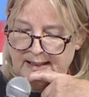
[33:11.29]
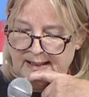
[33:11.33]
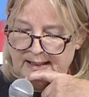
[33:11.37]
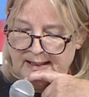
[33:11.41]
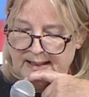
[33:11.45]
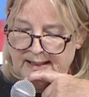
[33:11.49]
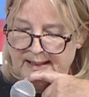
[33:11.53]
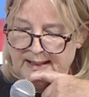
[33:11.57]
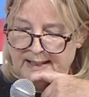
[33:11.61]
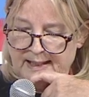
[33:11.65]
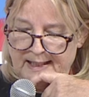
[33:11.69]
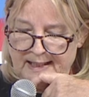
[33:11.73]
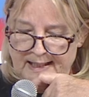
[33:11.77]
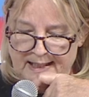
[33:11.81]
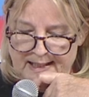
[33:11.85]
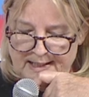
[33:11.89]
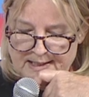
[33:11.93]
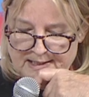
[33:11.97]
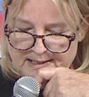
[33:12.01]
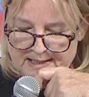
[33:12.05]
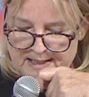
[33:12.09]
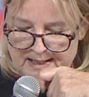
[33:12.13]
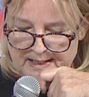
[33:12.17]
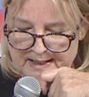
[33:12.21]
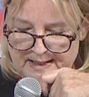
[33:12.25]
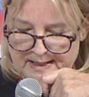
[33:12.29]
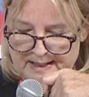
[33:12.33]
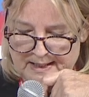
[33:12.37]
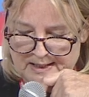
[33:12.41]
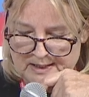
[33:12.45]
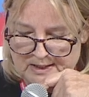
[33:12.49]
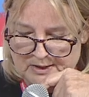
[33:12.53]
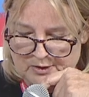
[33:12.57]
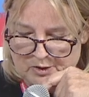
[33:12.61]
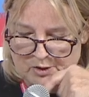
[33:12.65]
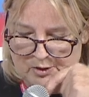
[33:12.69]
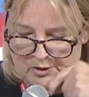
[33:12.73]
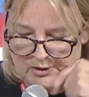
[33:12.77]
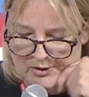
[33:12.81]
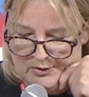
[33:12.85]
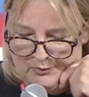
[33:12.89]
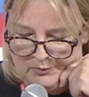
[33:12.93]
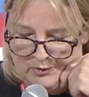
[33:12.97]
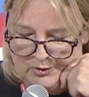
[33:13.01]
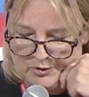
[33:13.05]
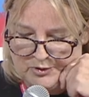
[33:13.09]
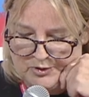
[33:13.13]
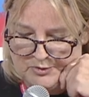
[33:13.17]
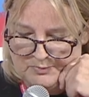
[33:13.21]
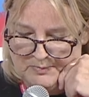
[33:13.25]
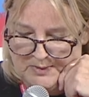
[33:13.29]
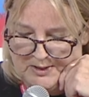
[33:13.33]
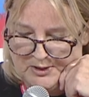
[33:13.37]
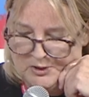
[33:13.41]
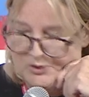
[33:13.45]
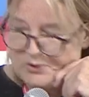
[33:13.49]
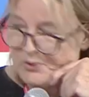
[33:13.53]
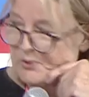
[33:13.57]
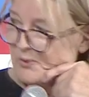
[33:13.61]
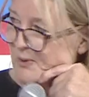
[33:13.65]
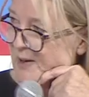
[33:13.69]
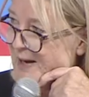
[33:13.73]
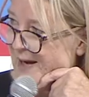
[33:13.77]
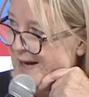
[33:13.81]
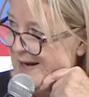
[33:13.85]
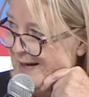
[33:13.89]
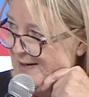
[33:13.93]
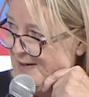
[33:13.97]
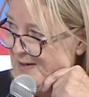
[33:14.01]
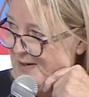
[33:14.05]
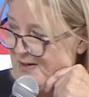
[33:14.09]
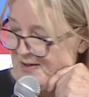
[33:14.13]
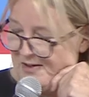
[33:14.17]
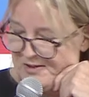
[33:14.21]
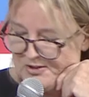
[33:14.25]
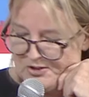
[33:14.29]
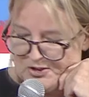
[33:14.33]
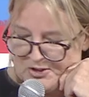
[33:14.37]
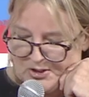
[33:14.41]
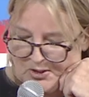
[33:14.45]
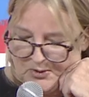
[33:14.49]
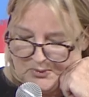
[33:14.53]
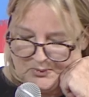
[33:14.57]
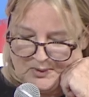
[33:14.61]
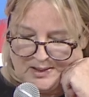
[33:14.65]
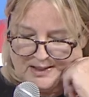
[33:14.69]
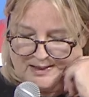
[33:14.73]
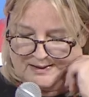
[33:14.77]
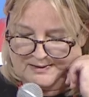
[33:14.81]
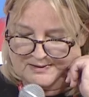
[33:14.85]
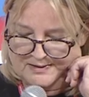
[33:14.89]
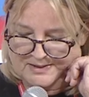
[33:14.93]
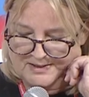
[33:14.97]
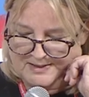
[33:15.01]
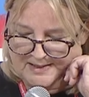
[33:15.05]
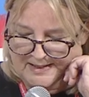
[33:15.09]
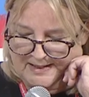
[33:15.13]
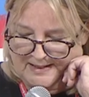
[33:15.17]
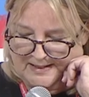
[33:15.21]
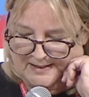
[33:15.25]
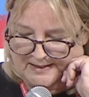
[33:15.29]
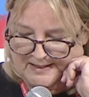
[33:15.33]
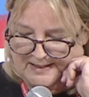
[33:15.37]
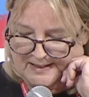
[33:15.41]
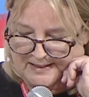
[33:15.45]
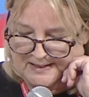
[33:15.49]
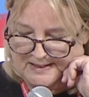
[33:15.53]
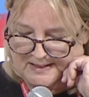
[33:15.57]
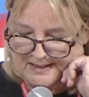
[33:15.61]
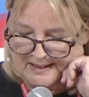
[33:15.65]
I see that Conny wants me to end, so I'll say that